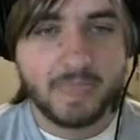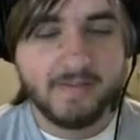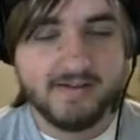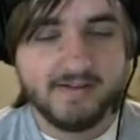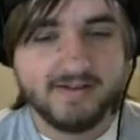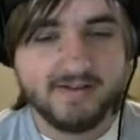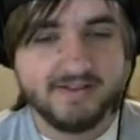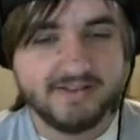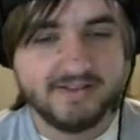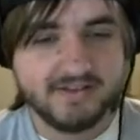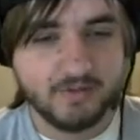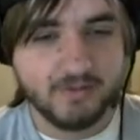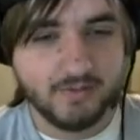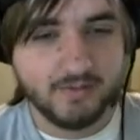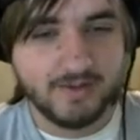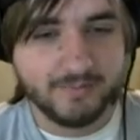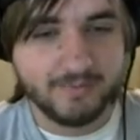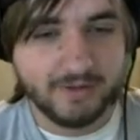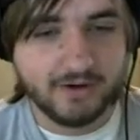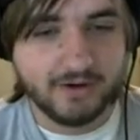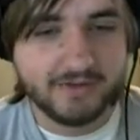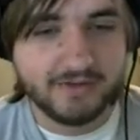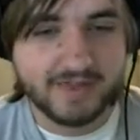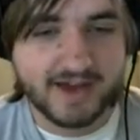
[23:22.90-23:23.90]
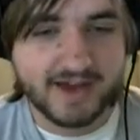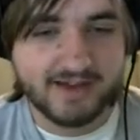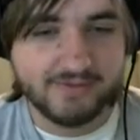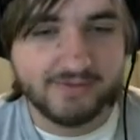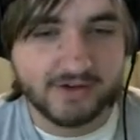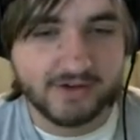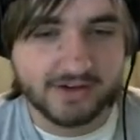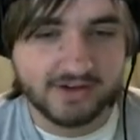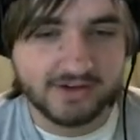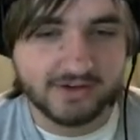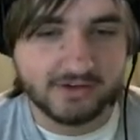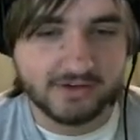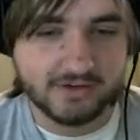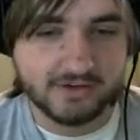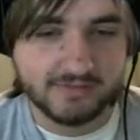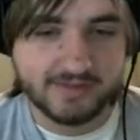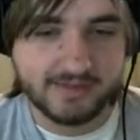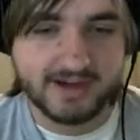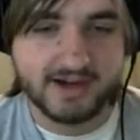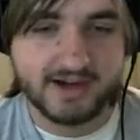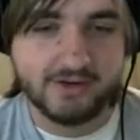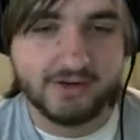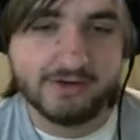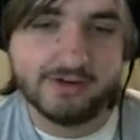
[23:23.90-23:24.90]
So we both have untold
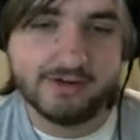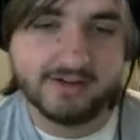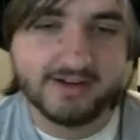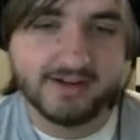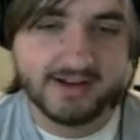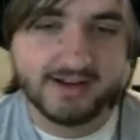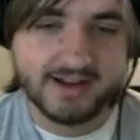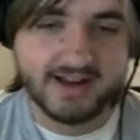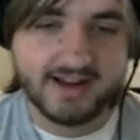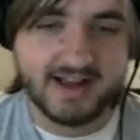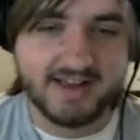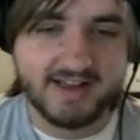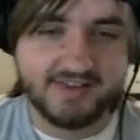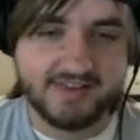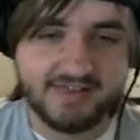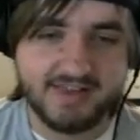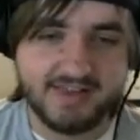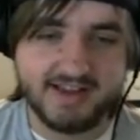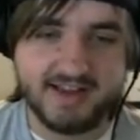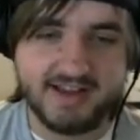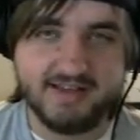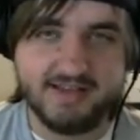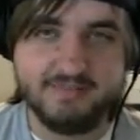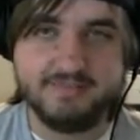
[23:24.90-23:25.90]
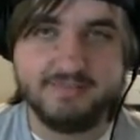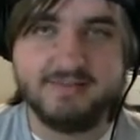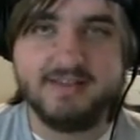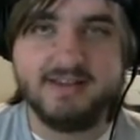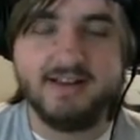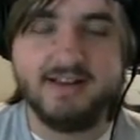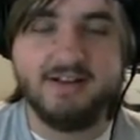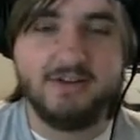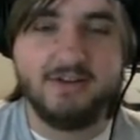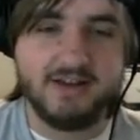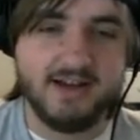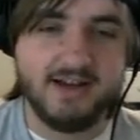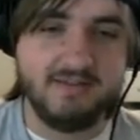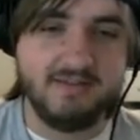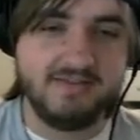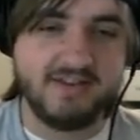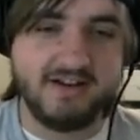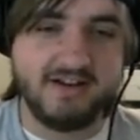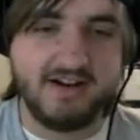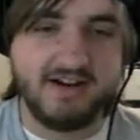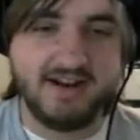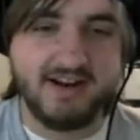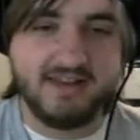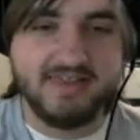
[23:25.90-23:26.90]
power, and I think okay, I'm
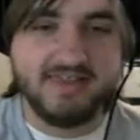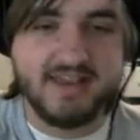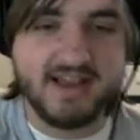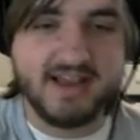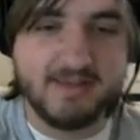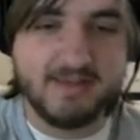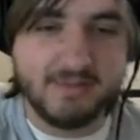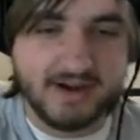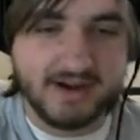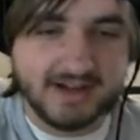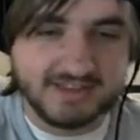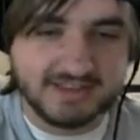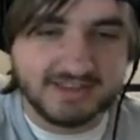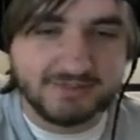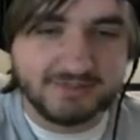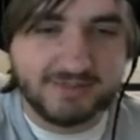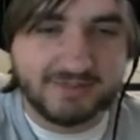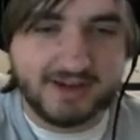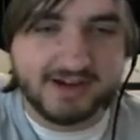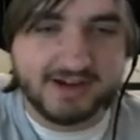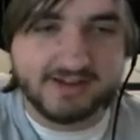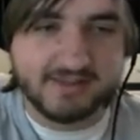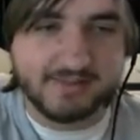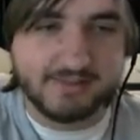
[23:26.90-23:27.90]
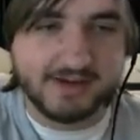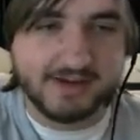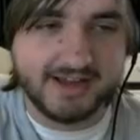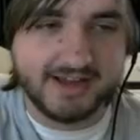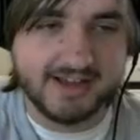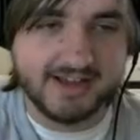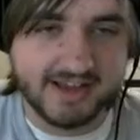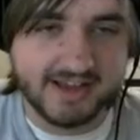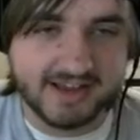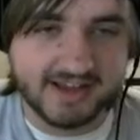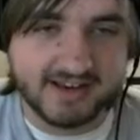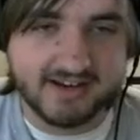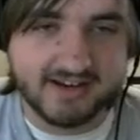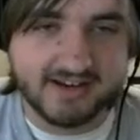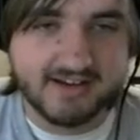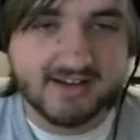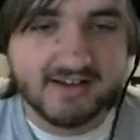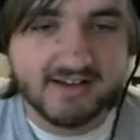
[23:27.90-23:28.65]
sorry. I think I might have just peaked the mic again.